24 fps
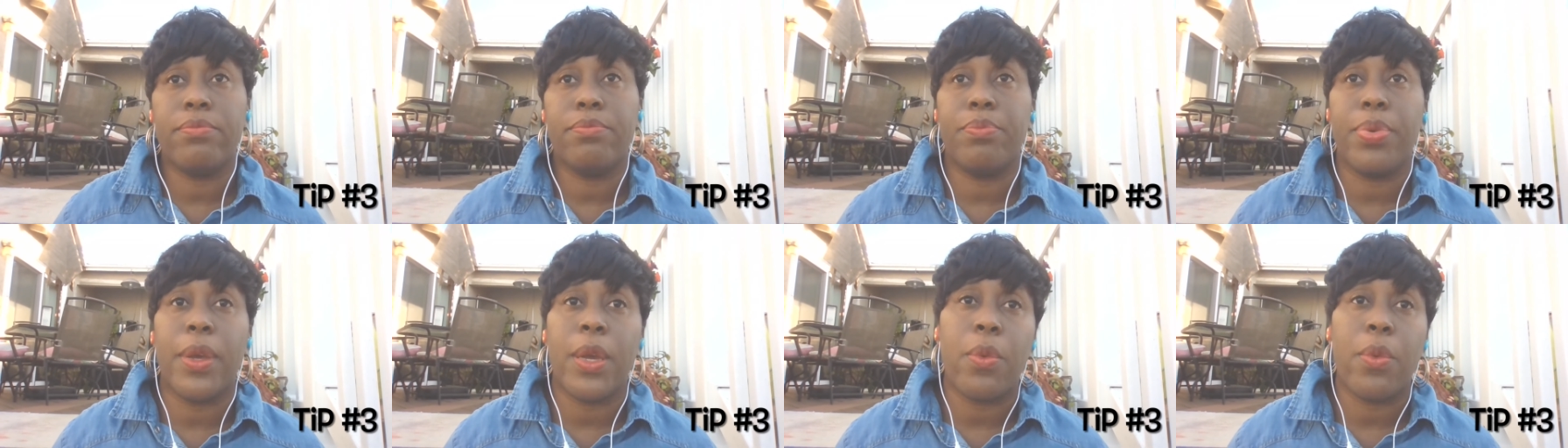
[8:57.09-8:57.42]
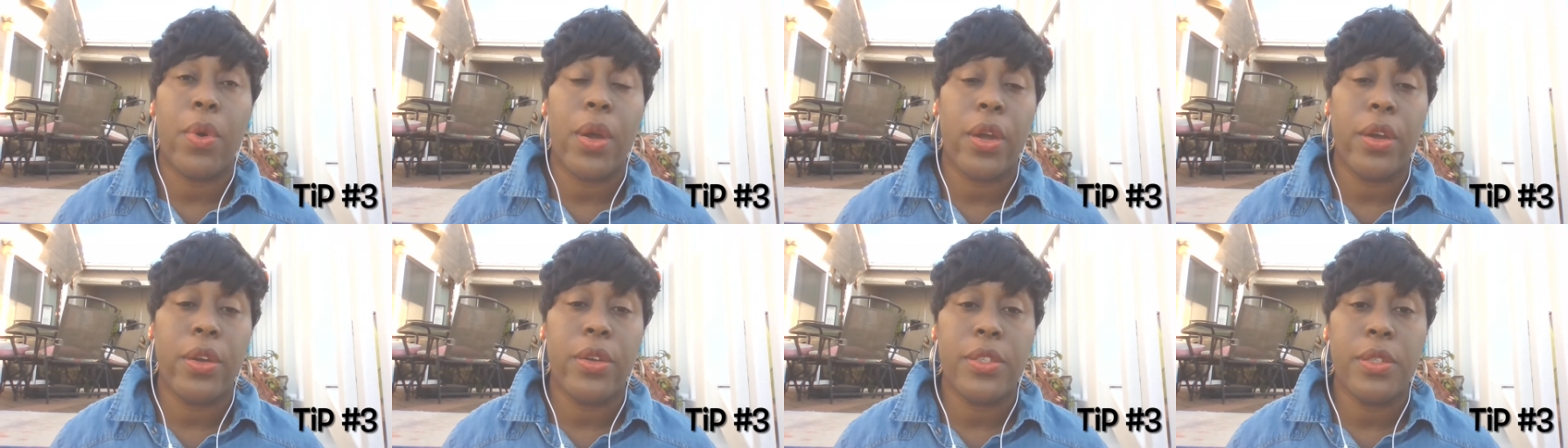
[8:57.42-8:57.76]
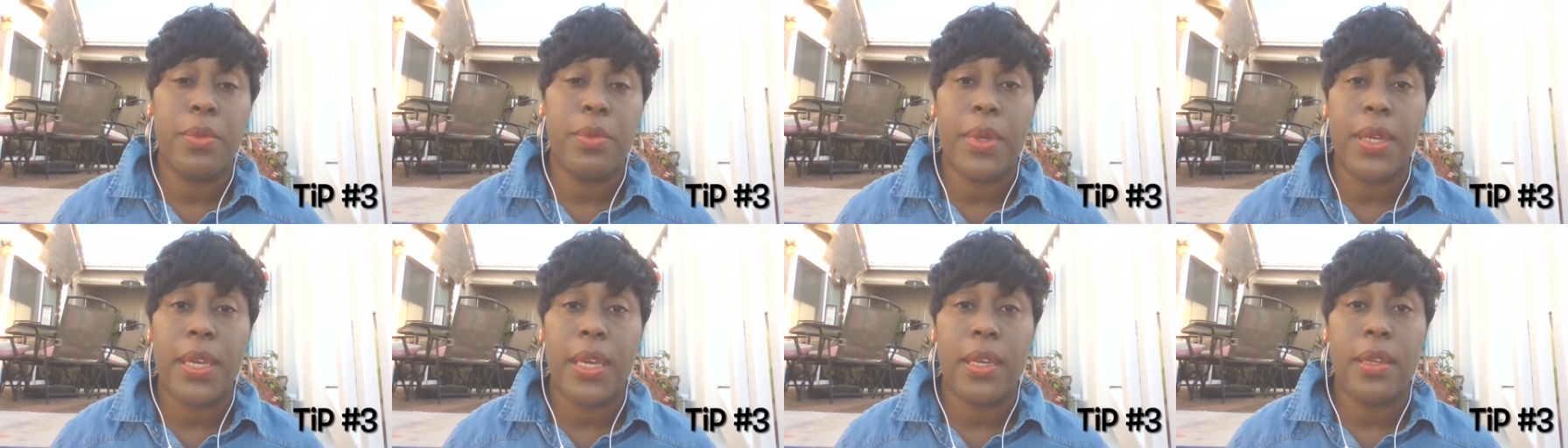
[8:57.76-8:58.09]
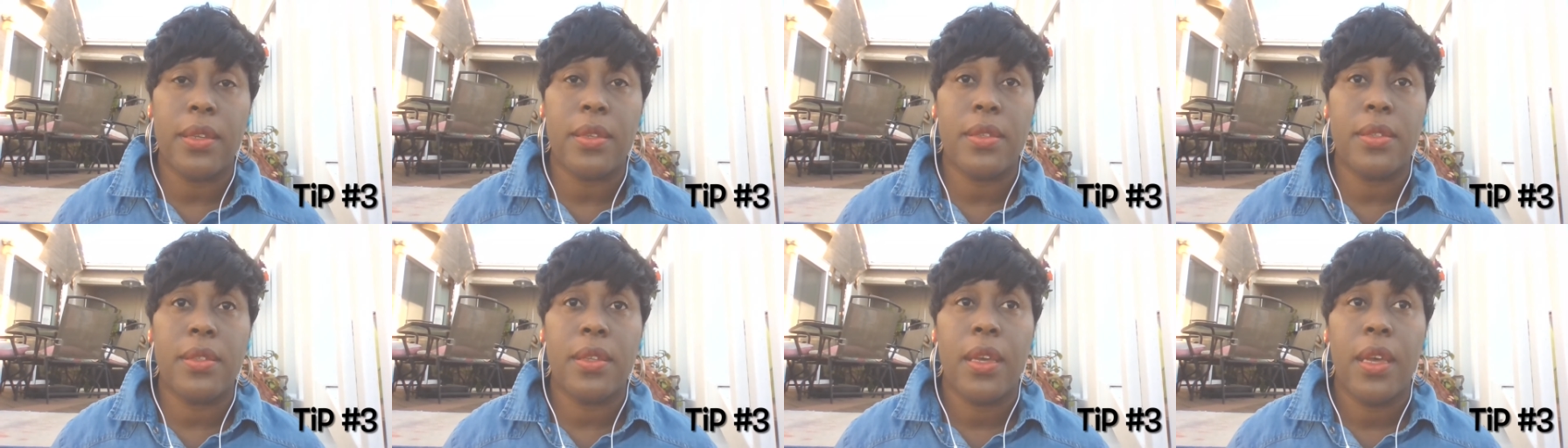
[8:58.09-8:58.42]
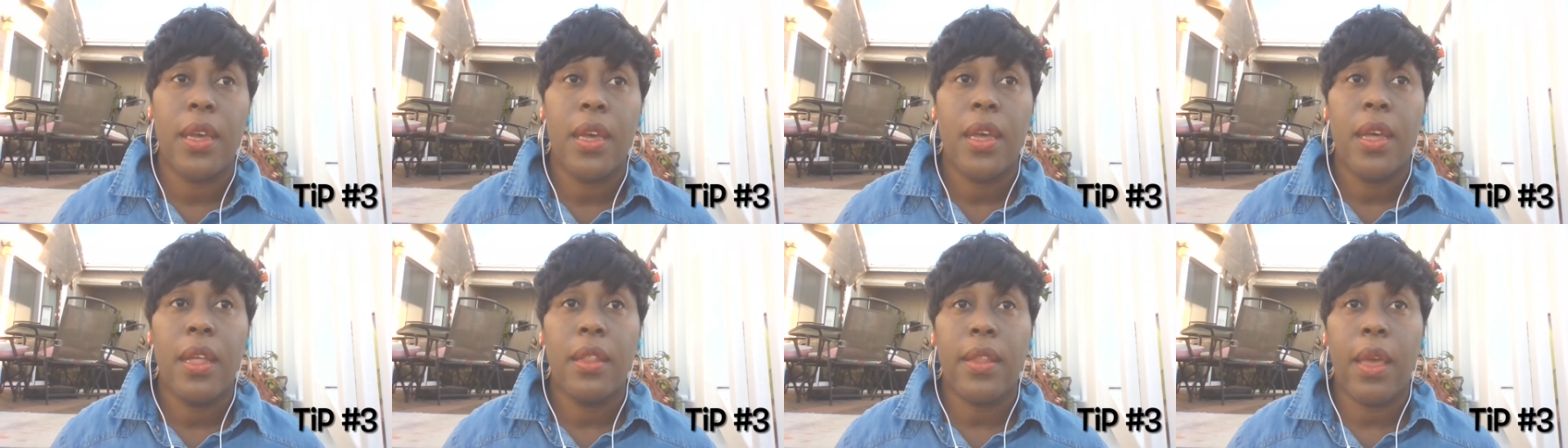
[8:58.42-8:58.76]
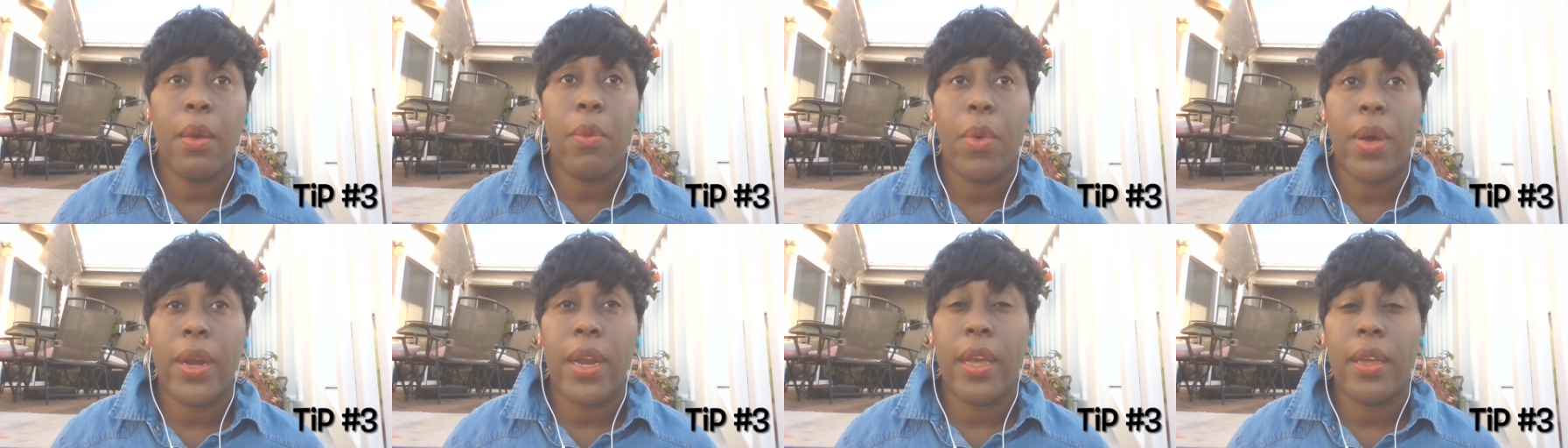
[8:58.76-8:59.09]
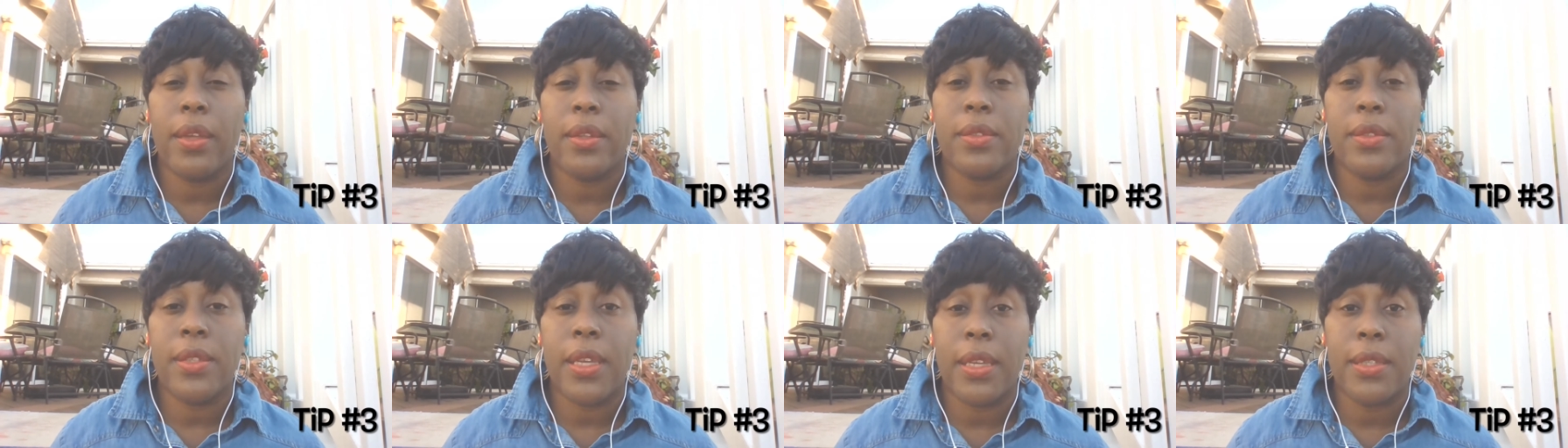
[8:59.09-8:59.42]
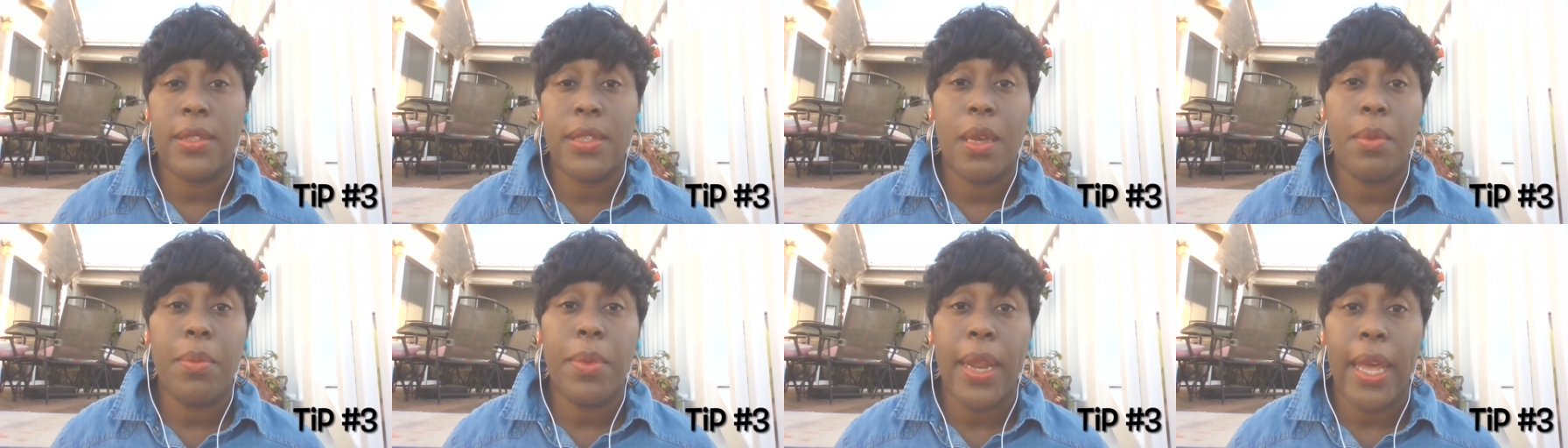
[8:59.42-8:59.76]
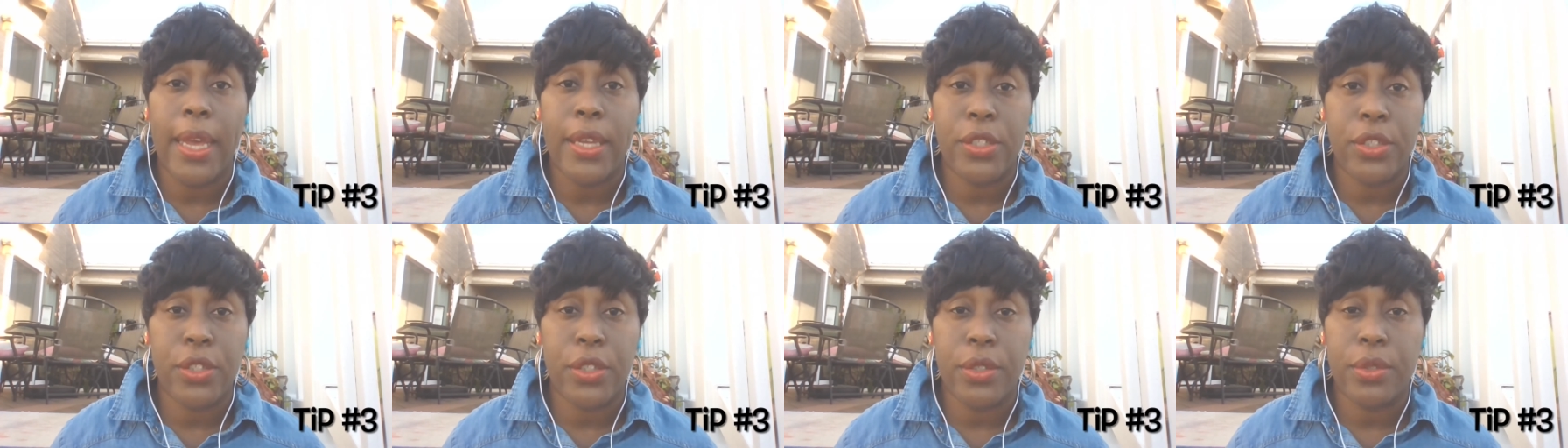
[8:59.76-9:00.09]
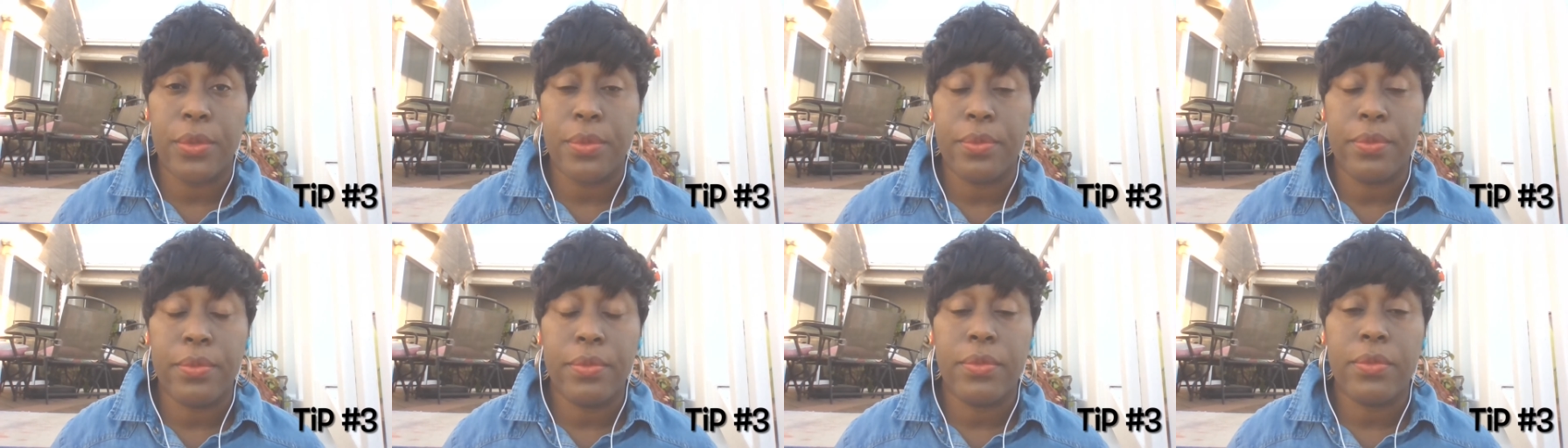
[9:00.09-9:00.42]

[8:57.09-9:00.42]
big words because they want to intimidate you.